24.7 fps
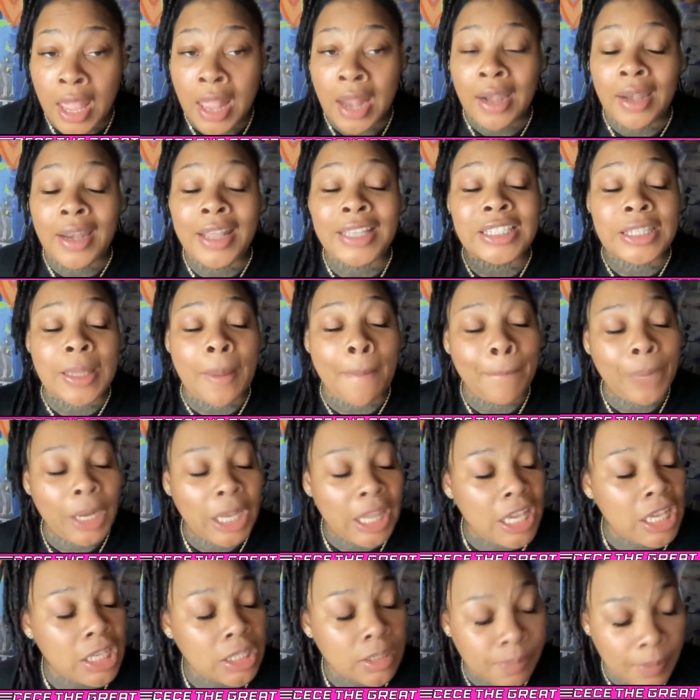Listen,
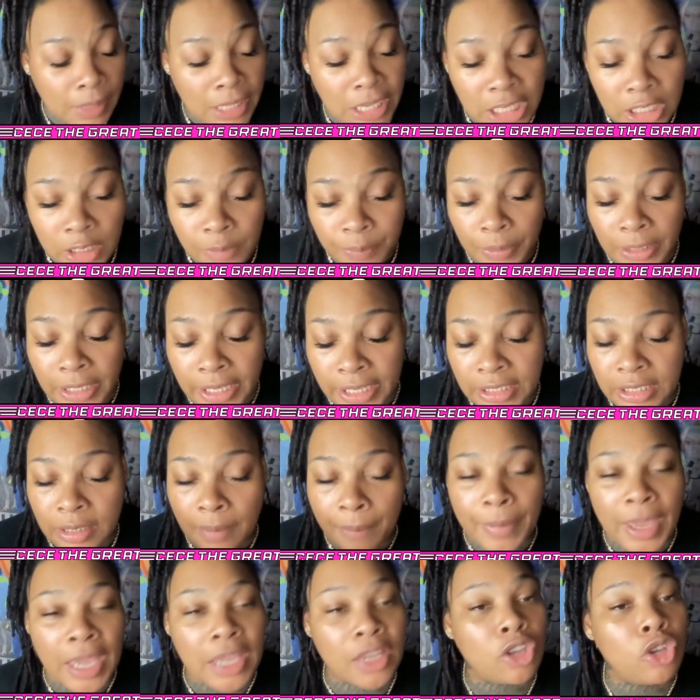please, please, please, I'm
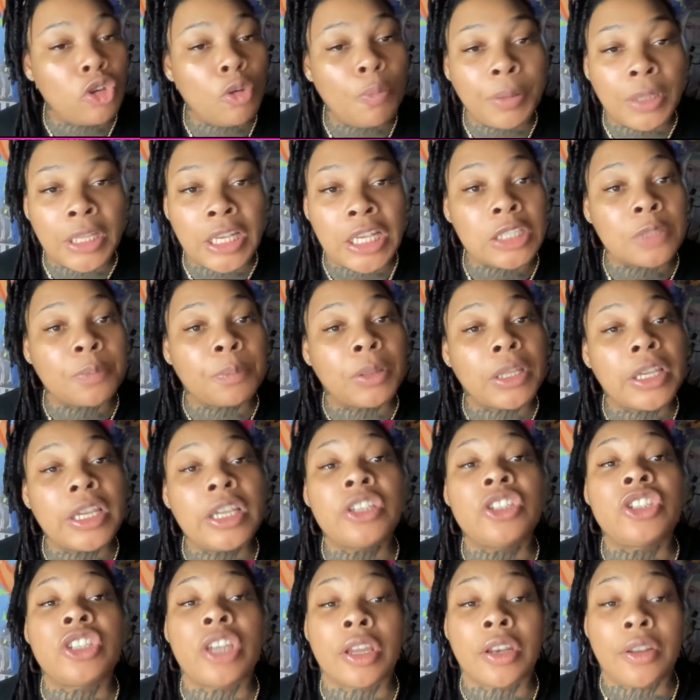begging you, please, please
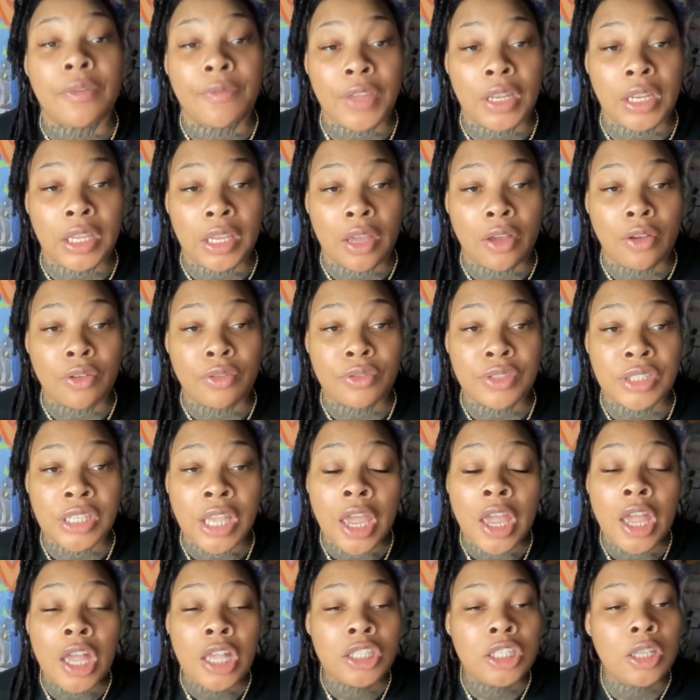share the videos.
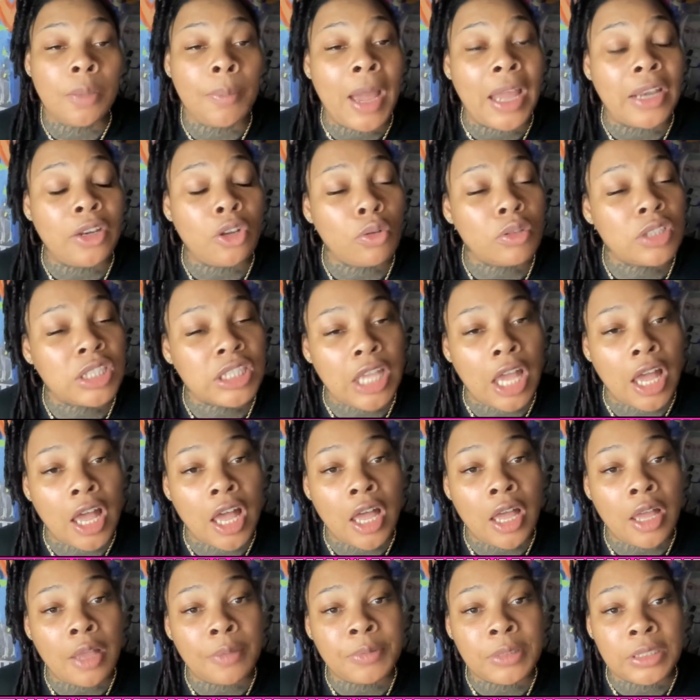So my new
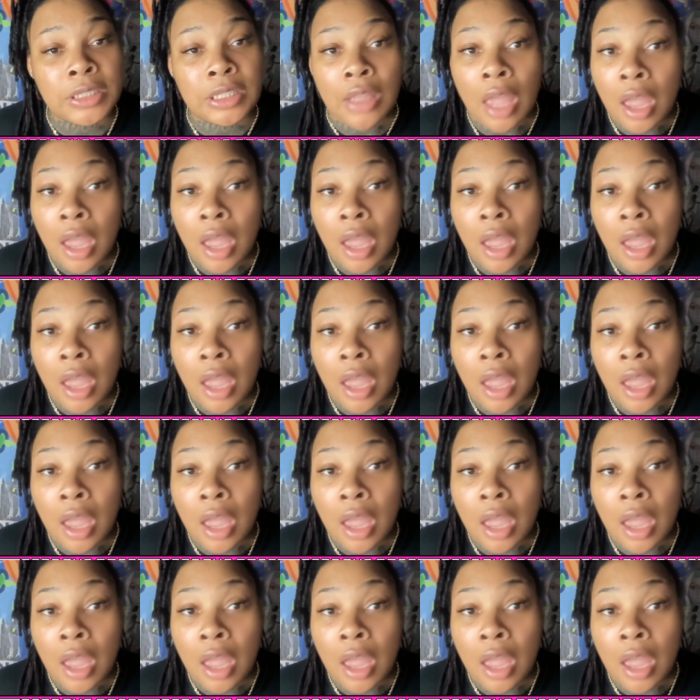subs,